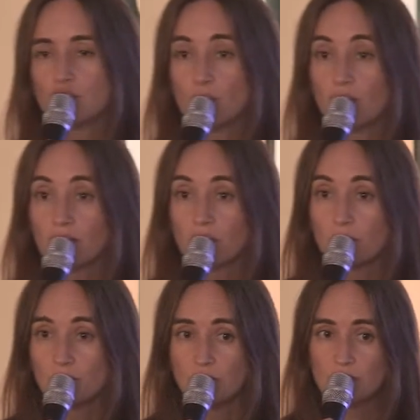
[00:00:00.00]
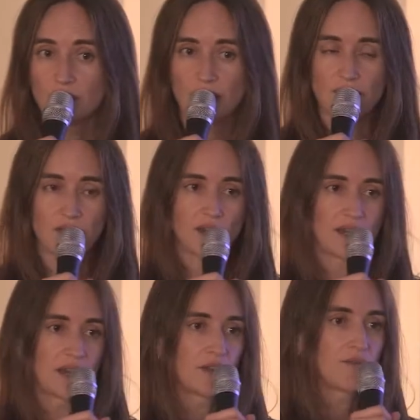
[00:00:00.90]
to bring the community together
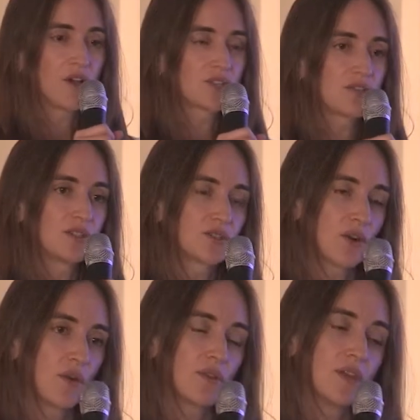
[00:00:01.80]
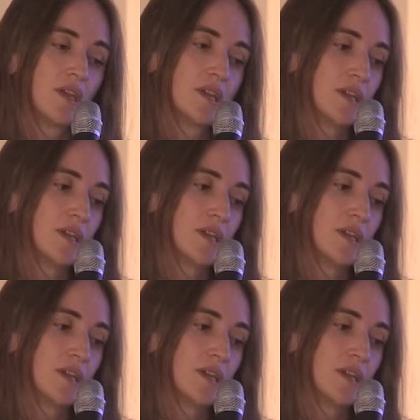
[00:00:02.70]
and foster its growth.